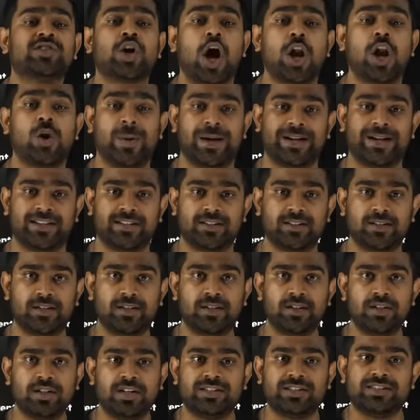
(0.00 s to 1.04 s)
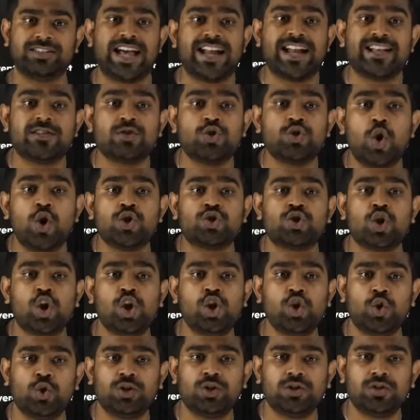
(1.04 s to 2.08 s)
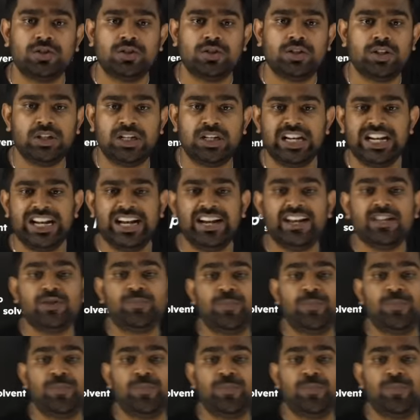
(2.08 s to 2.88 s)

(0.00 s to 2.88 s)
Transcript: solvent. There is no solute. It